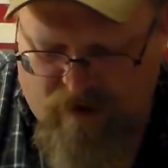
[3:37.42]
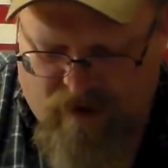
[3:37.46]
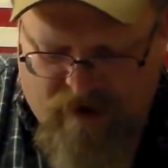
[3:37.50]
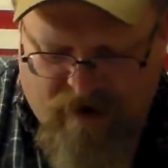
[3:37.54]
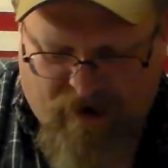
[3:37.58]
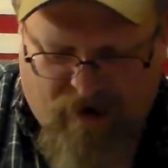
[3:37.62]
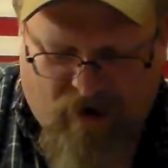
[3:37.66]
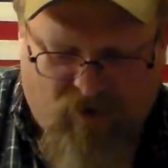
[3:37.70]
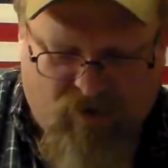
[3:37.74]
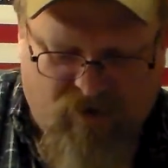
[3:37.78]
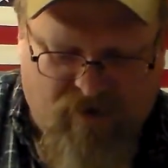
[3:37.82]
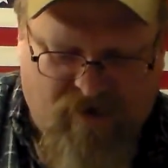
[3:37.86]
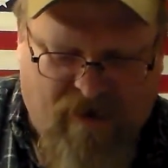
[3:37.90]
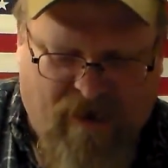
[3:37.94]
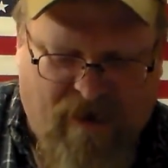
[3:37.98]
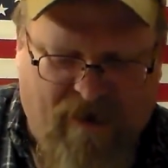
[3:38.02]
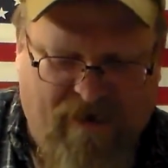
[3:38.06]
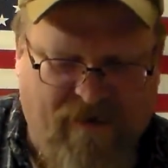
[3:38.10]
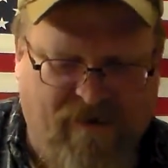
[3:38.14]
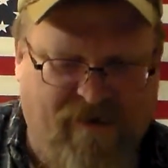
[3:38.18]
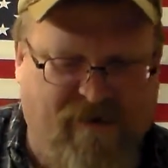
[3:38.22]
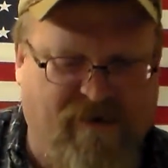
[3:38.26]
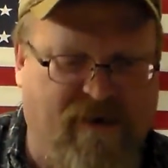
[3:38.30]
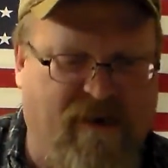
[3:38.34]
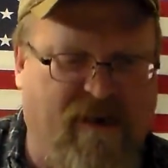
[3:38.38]
And it goes
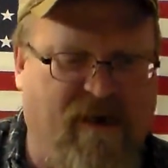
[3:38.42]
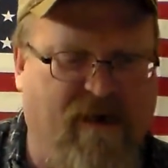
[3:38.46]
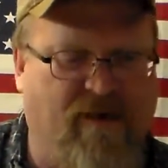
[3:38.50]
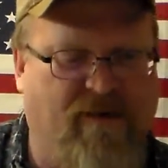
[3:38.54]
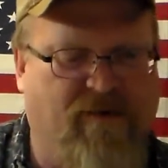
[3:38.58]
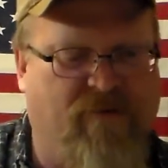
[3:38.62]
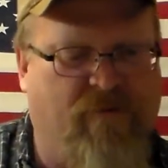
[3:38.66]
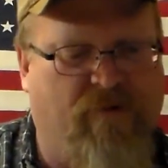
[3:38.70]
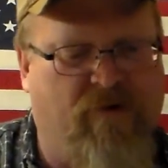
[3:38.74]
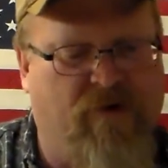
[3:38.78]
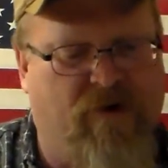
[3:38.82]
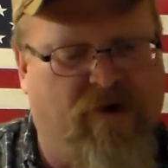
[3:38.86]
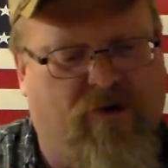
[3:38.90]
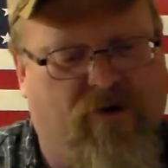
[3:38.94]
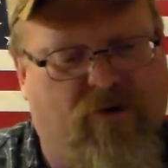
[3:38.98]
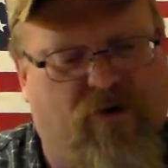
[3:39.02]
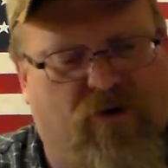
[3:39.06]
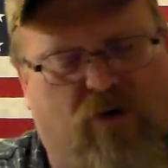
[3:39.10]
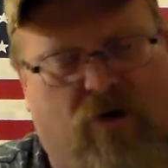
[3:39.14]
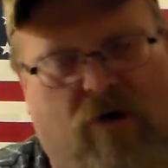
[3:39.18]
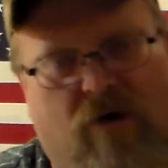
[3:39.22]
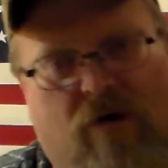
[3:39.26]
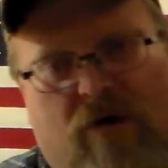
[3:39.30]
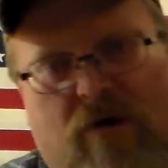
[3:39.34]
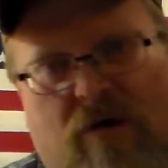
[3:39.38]
on to say it's pretty
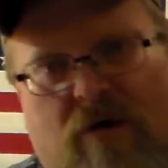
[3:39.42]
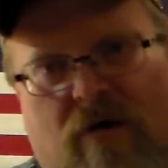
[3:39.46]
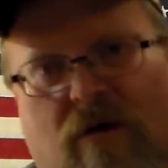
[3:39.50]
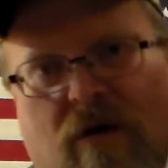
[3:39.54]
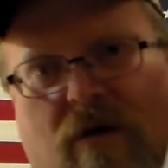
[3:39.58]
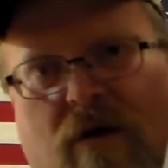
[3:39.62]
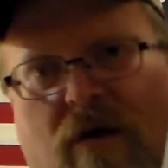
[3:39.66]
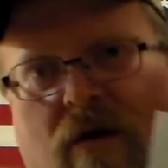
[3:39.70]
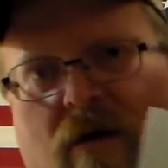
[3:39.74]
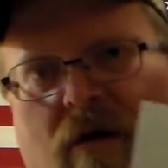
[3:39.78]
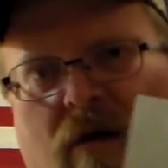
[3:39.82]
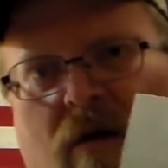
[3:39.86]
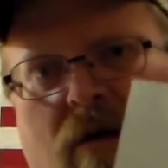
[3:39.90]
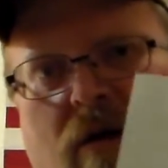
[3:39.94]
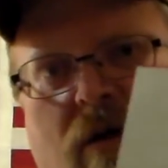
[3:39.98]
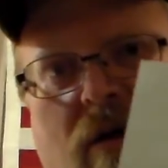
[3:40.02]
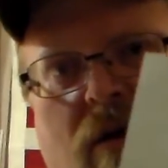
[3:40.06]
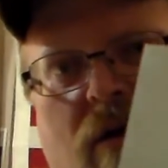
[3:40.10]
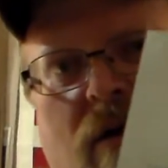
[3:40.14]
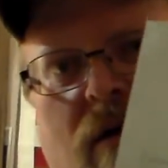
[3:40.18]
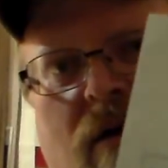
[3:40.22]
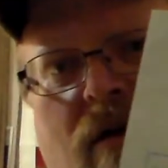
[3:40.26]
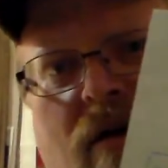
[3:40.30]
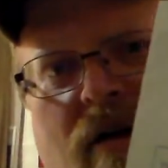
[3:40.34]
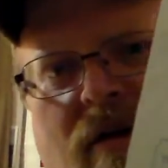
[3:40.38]
cool.
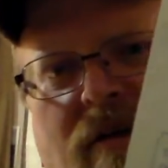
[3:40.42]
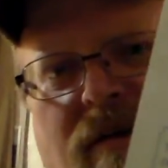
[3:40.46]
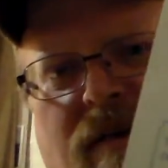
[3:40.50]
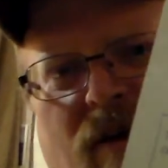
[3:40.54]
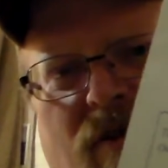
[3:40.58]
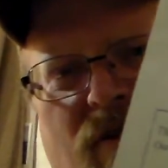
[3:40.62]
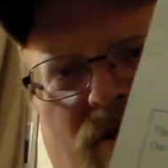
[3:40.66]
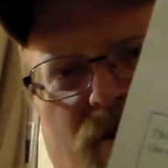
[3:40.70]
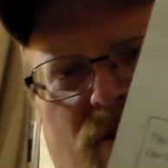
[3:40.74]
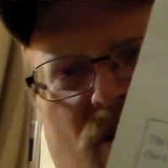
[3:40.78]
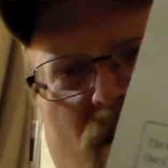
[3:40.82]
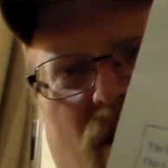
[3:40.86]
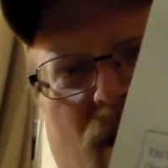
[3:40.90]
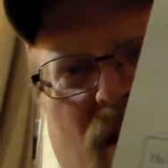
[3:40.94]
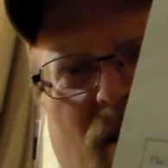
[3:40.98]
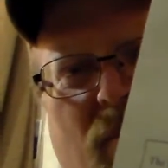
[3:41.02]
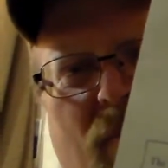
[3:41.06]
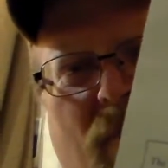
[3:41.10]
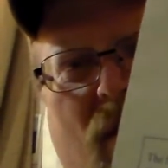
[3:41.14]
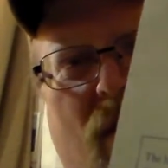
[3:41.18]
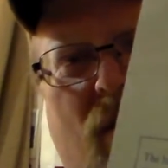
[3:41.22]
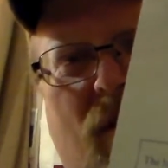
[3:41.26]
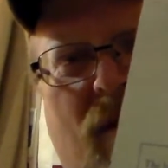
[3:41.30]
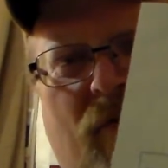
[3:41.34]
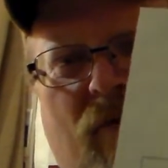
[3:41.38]
It tells you all
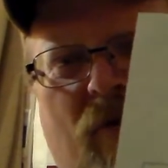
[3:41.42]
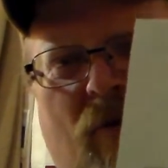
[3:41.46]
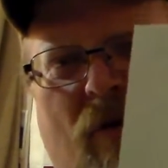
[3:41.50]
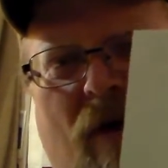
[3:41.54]
about it.